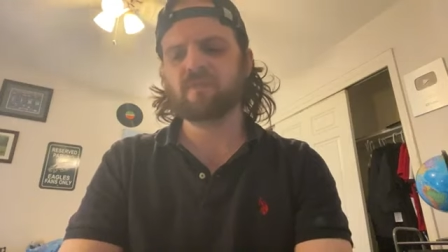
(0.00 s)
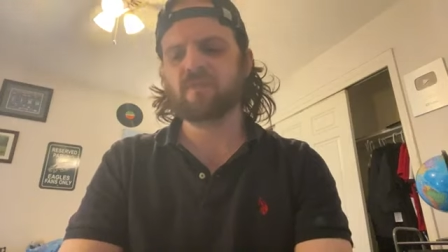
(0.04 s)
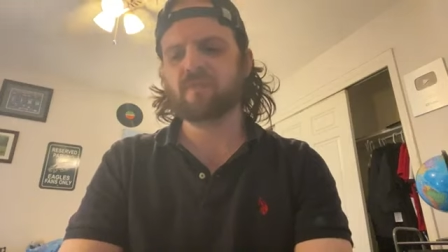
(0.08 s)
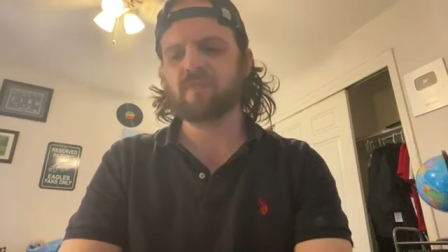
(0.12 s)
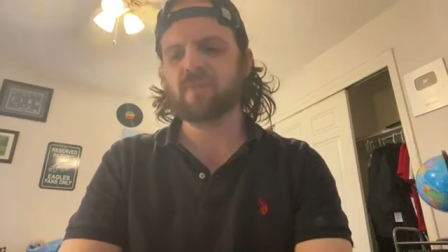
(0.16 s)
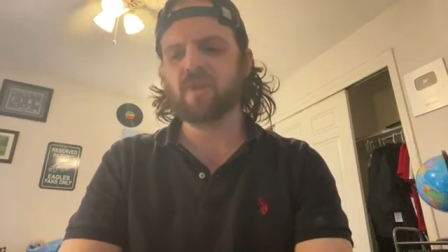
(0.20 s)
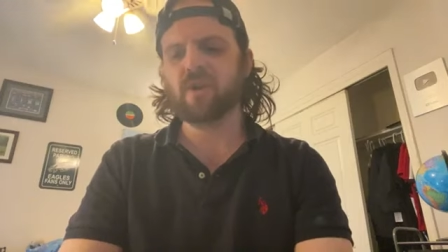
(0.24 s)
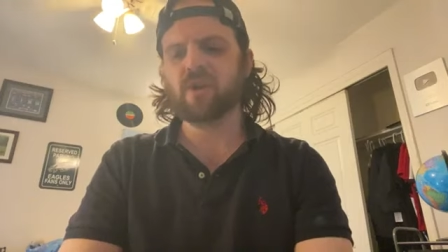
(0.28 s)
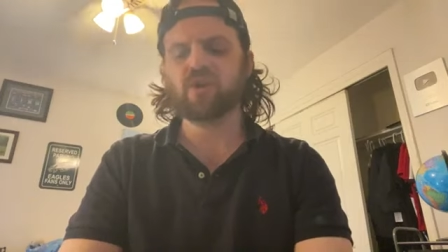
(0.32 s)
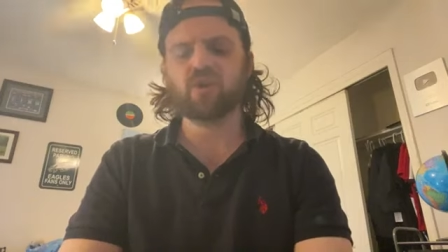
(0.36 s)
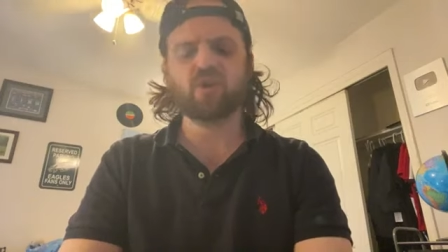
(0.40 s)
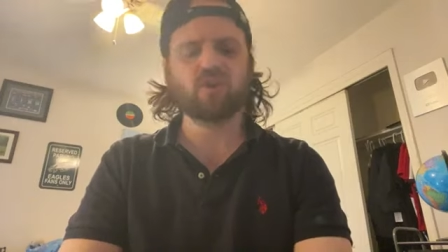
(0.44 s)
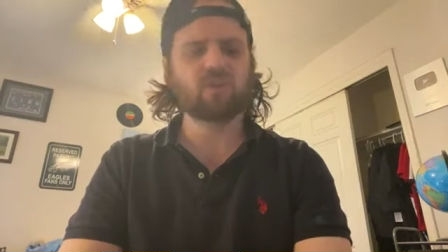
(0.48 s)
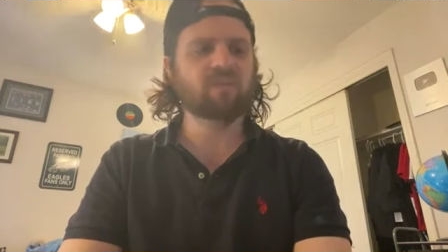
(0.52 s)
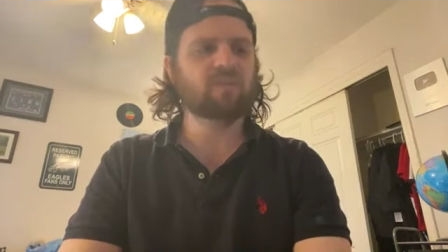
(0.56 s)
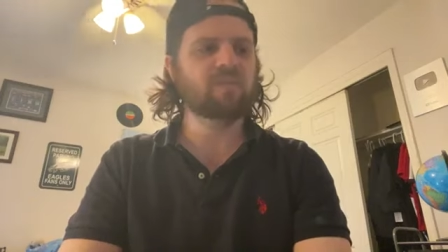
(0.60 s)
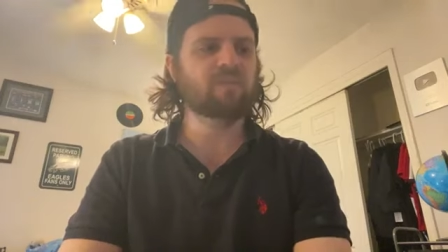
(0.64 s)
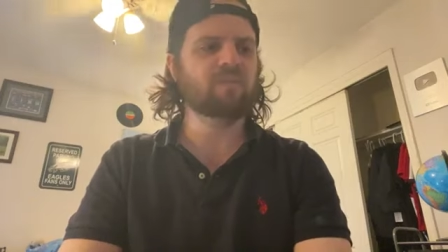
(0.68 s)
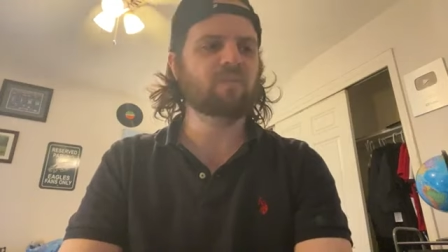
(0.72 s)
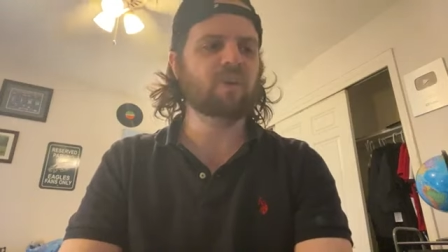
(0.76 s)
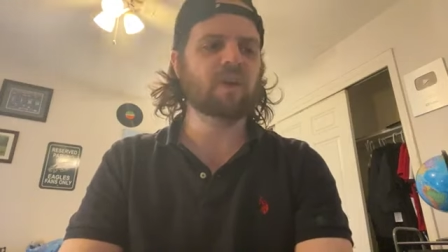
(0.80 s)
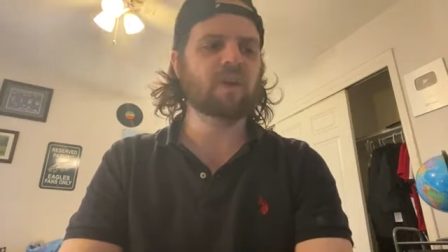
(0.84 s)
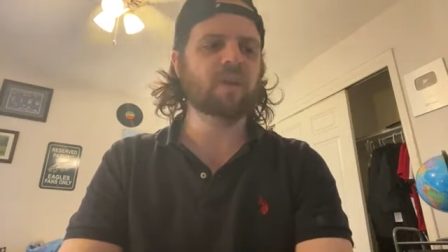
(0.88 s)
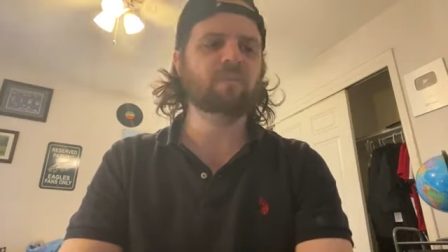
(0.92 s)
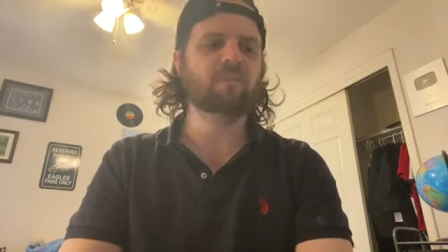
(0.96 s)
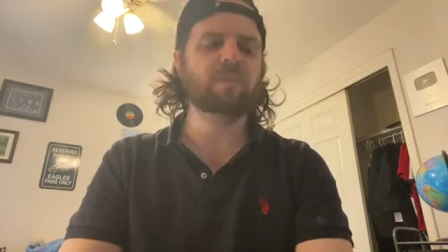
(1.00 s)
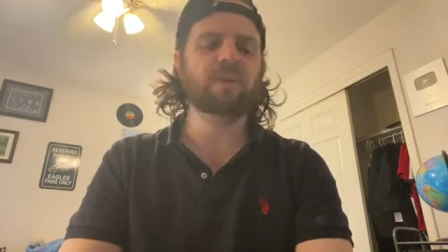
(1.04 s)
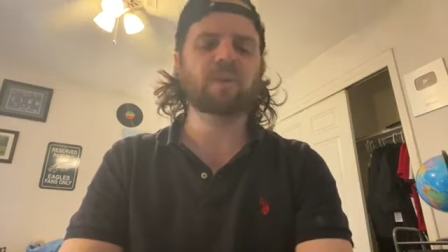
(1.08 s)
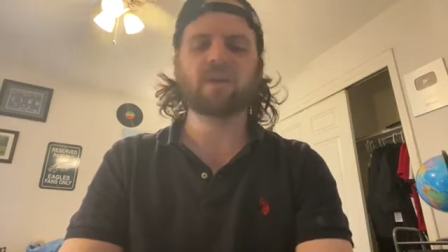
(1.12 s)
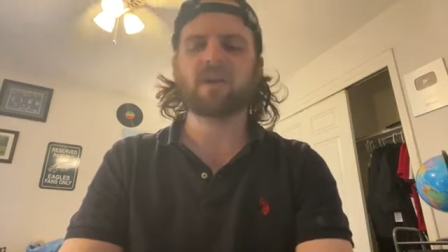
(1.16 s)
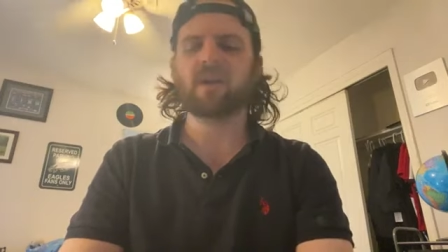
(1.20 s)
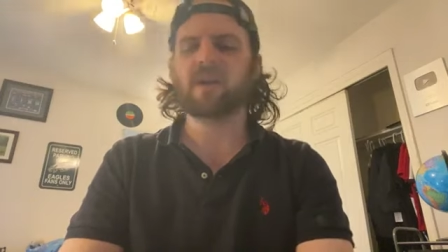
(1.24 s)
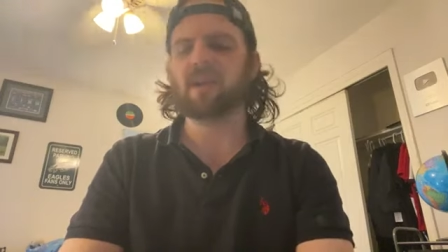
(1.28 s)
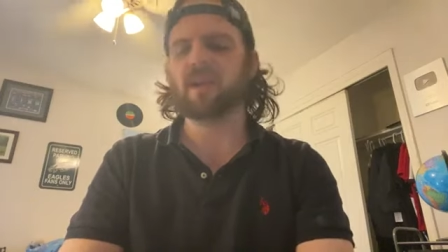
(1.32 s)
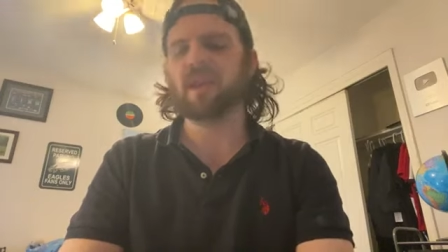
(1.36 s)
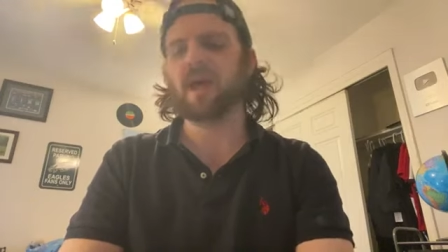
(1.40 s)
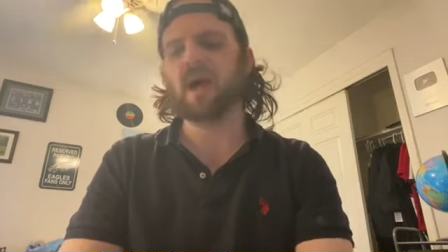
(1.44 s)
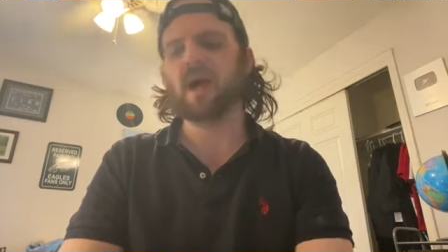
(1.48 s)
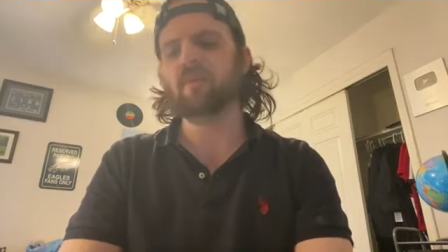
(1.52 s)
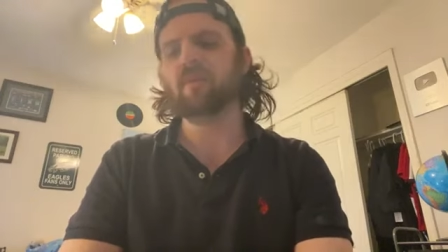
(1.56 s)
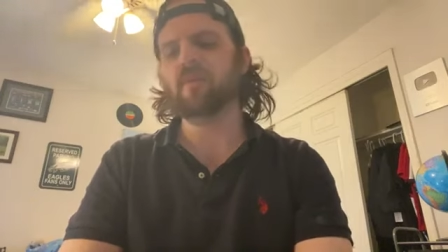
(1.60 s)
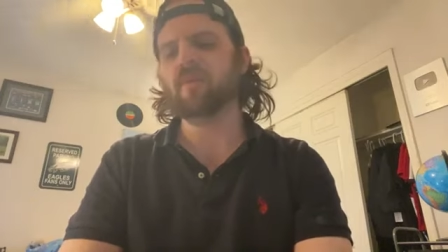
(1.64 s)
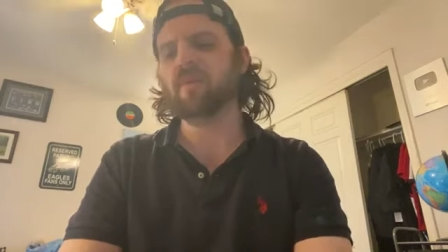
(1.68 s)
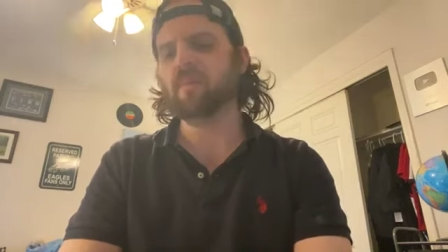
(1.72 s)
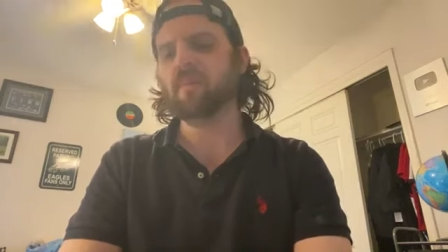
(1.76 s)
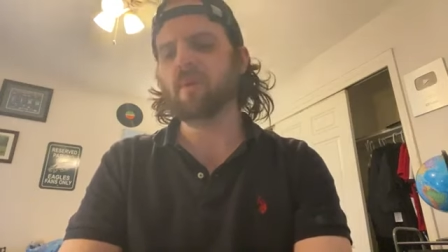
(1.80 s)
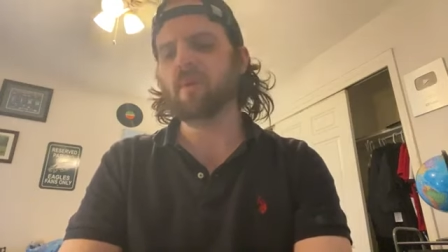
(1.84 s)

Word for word: They should have invited me to collab with them.